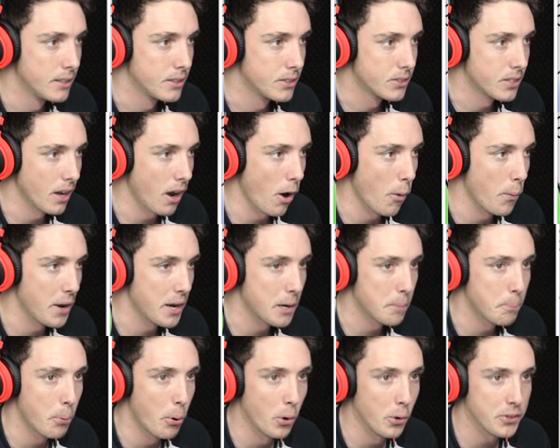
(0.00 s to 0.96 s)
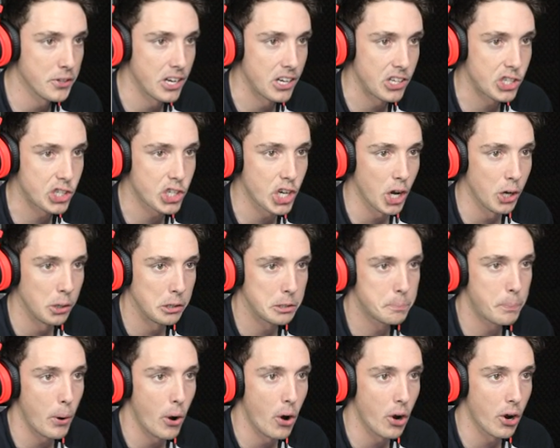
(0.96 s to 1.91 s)
So we could put the
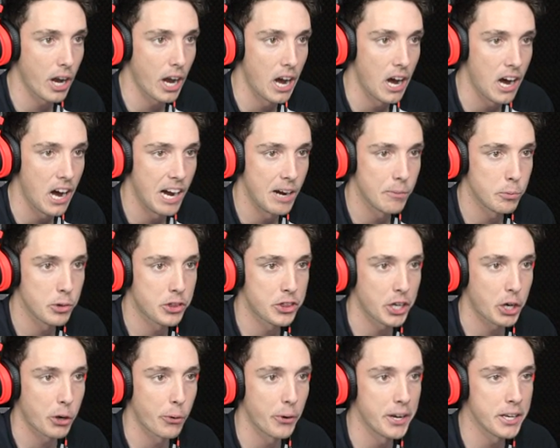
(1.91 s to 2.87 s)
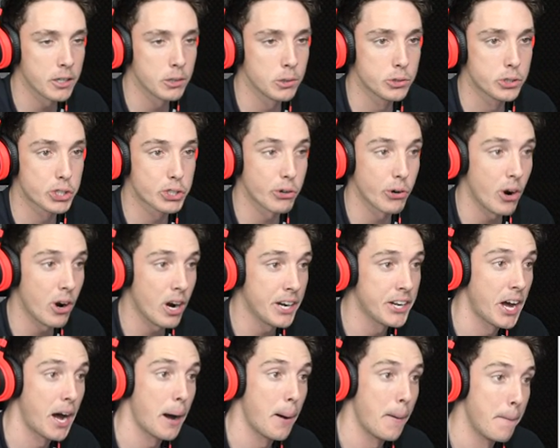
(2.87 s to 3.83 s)
Shelled Burger up with the Kringle
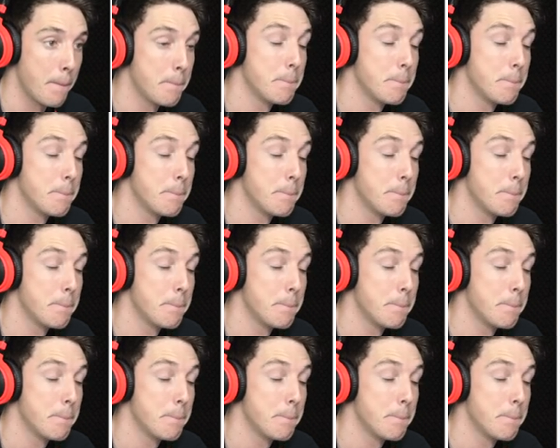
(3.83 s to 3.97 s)
Strider.